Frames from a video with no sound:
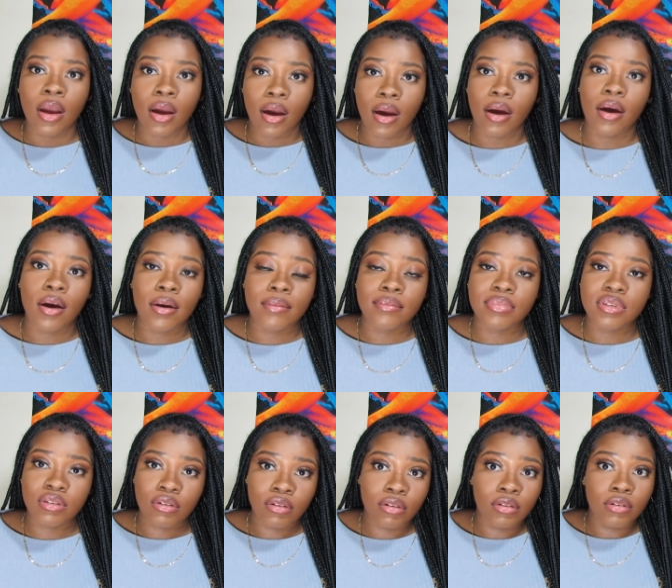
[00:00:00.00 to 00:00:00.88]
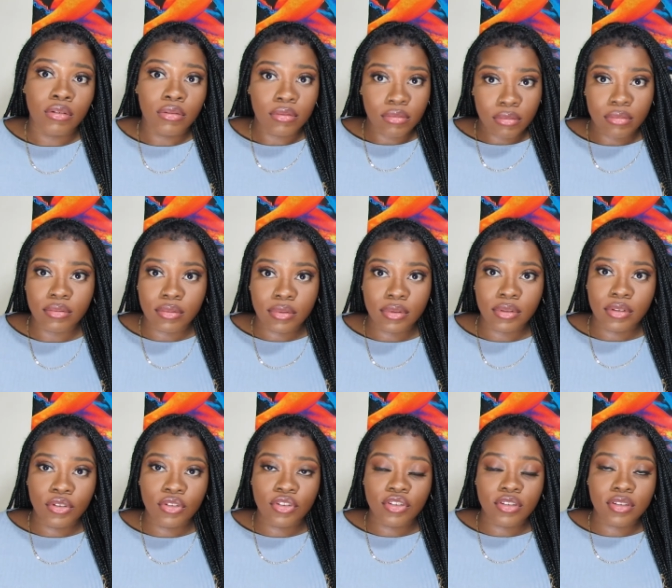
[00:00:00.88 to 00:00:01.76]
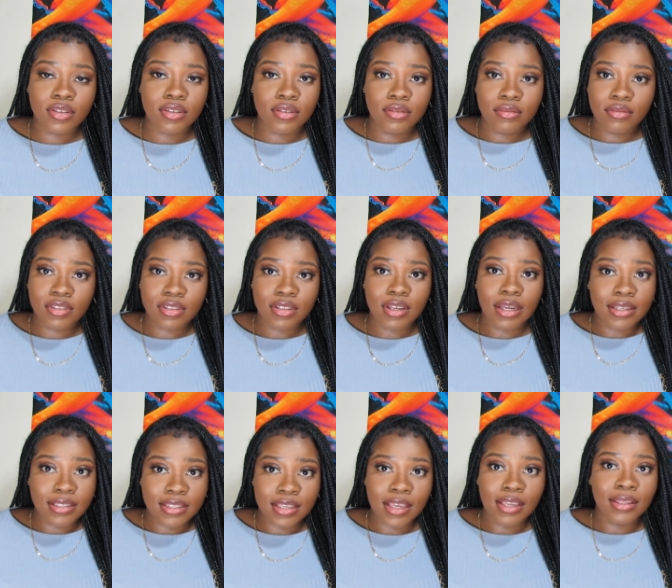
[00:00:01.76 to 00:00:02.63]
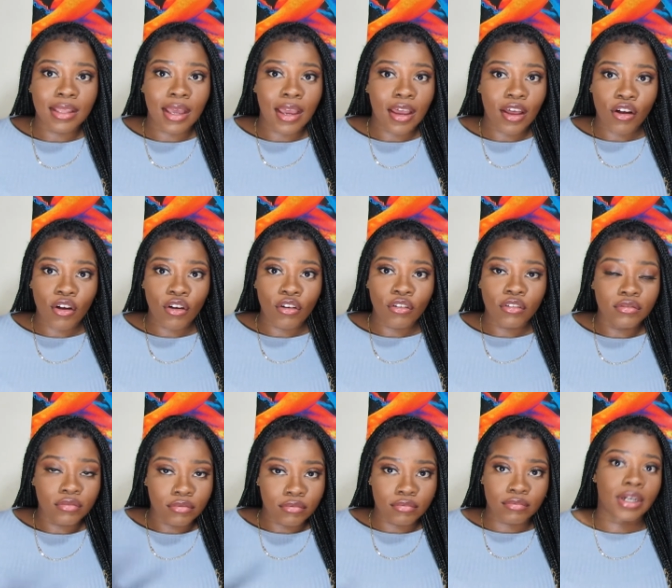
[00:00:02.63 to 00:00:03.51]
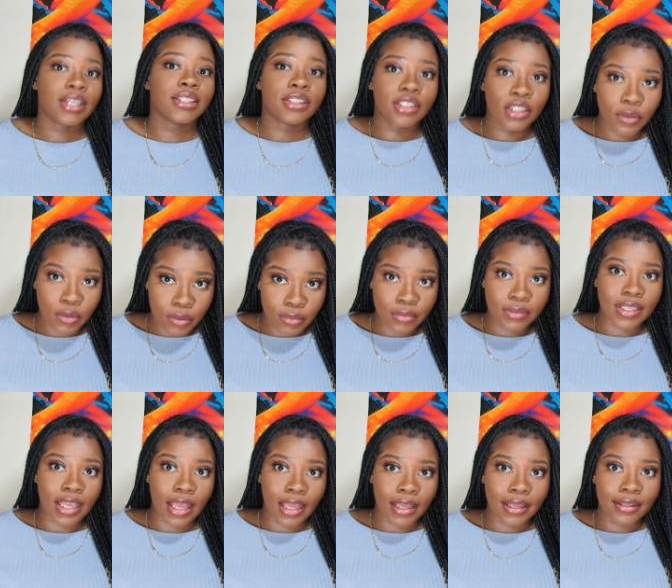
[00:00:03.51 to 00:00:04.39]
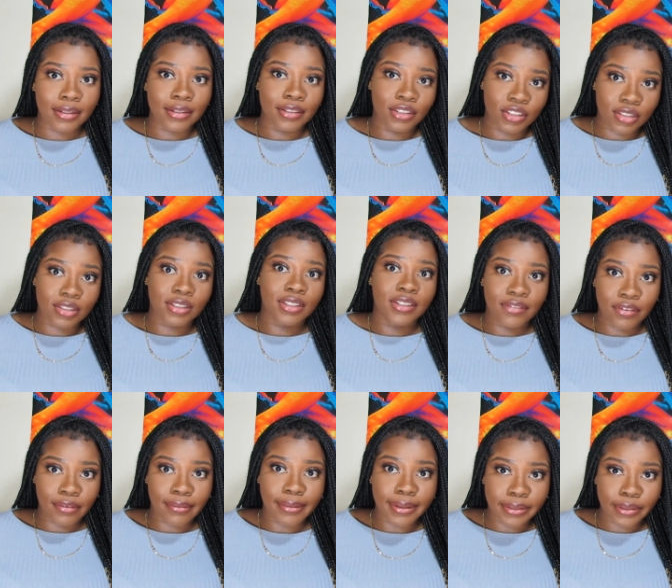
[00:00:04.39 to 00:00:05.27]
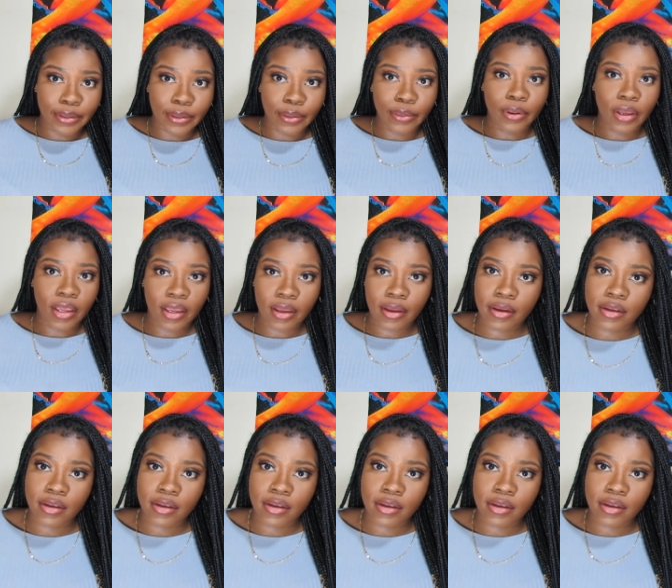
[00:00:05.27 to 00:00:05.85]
Um, so you just you just gotta take that L right there where it was at and just leave it right there, okay?